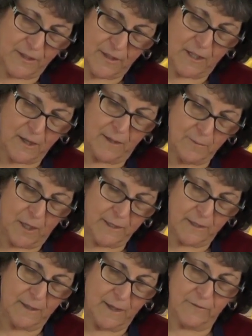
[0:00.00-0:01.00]
I think I
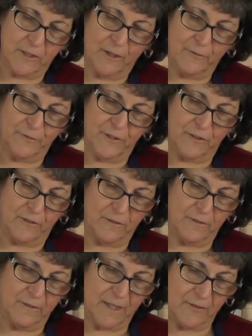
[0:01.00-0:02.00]
might have enough here.
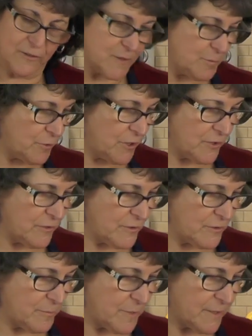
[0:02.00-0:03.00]
That looks pretty
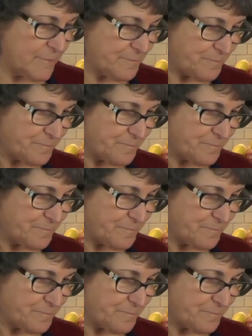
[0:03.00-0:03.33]
good to me.